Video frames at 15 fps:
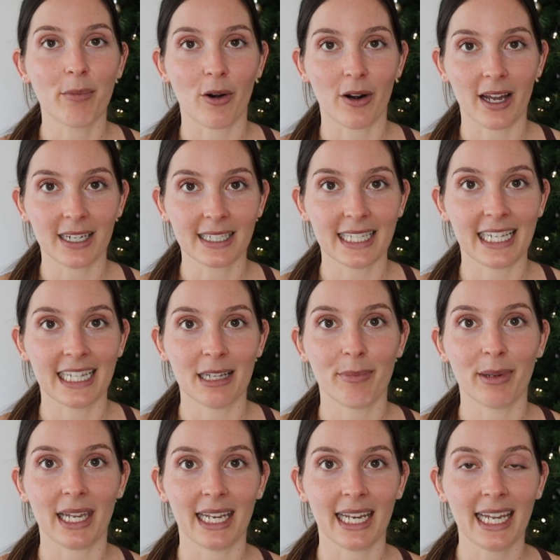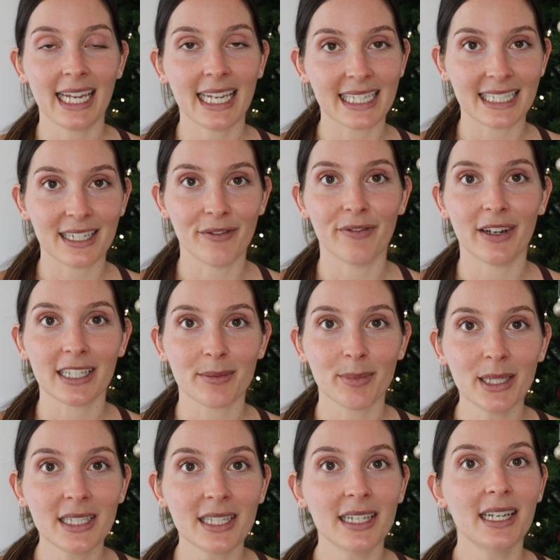products in the beginning is an
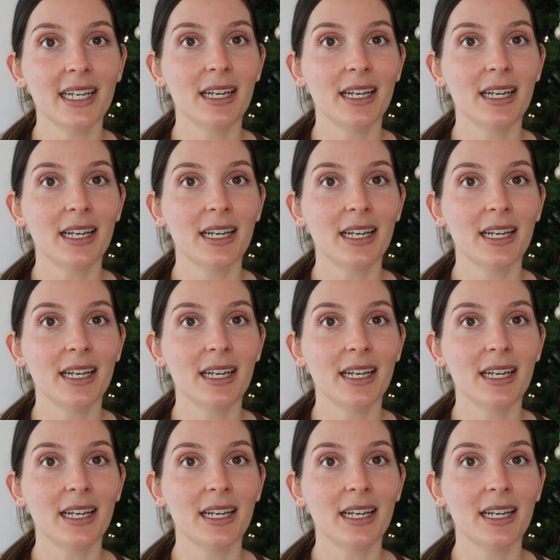investment